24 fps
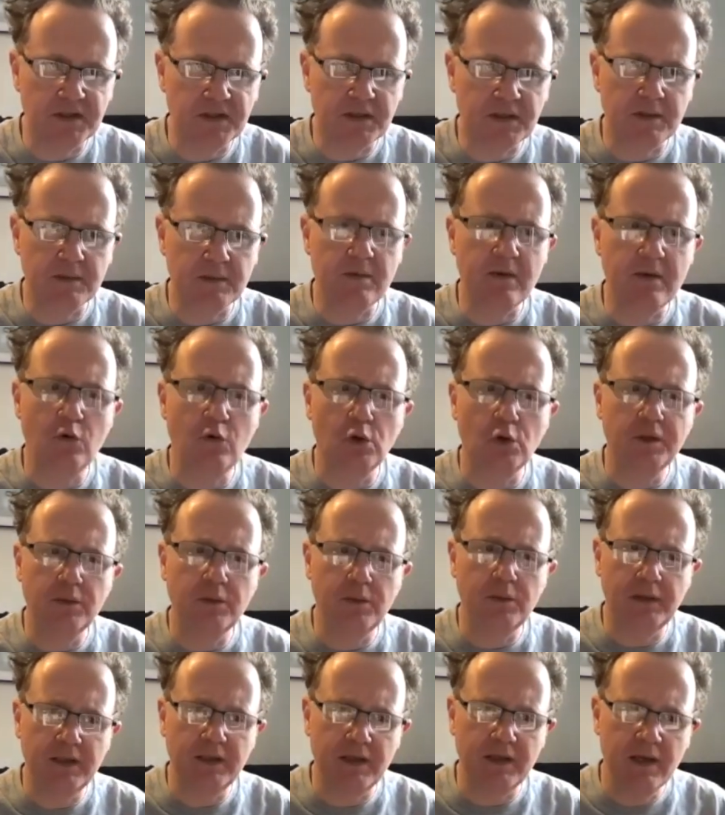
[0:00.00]
because we've only
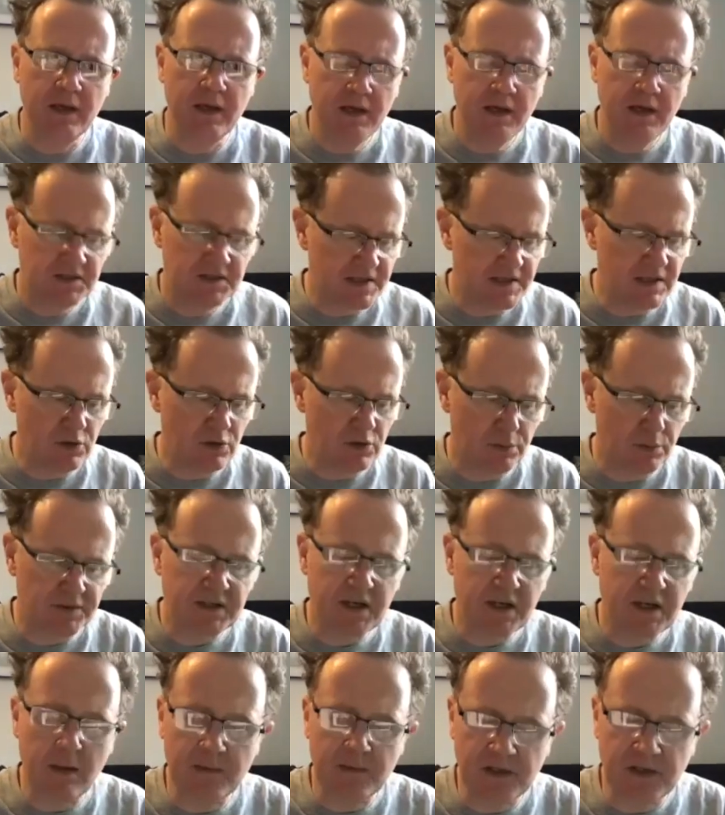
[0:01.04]
really seen those
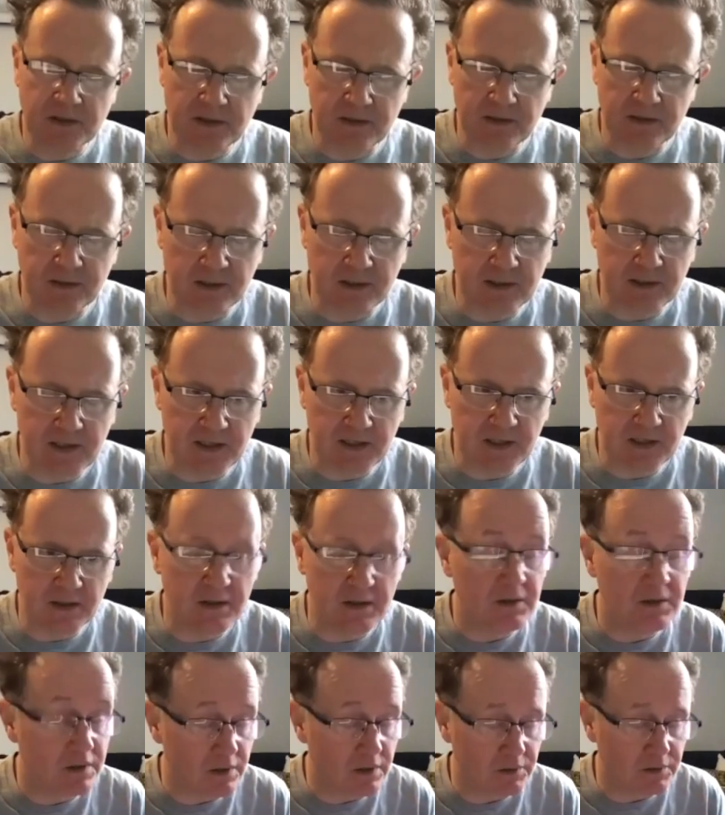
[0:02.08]
come into the Canadian
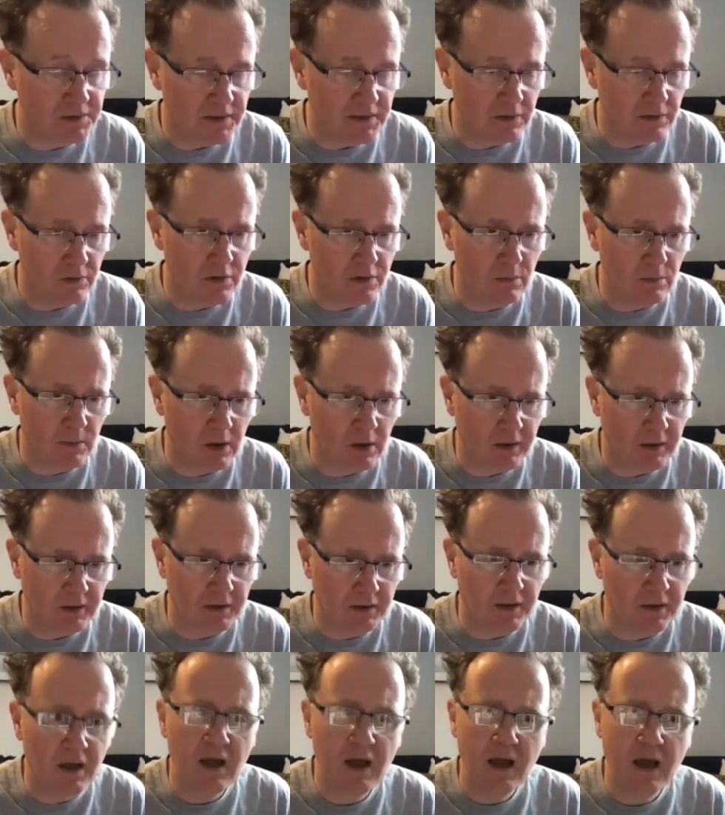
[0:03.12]
and the Ontario market
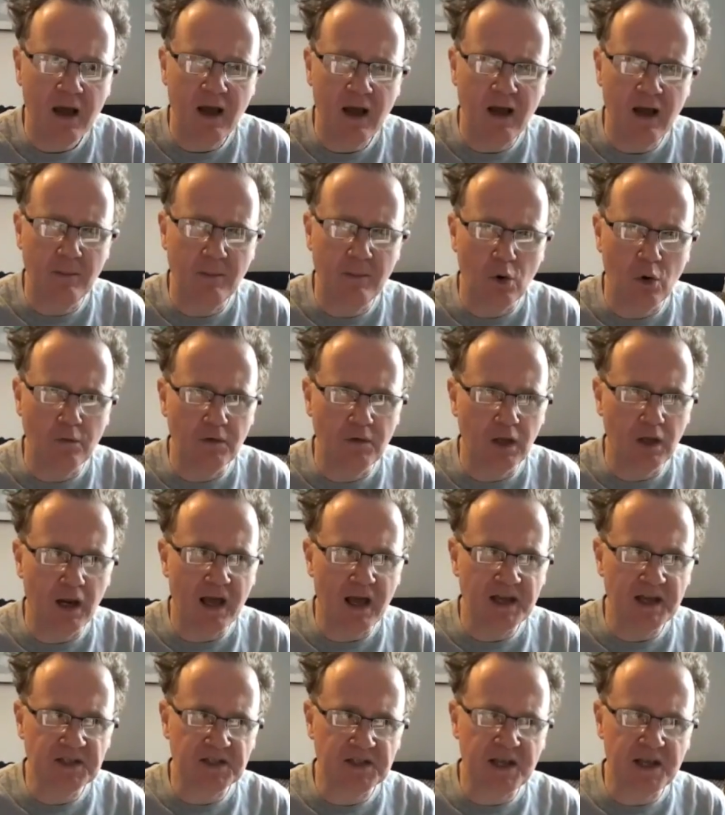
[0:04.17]
over the
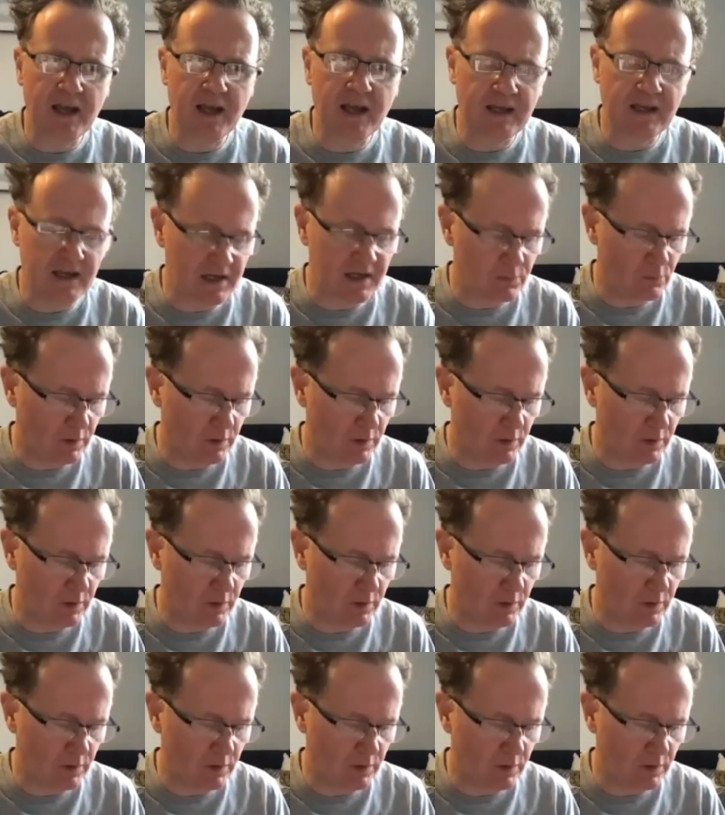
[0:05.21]
last decade.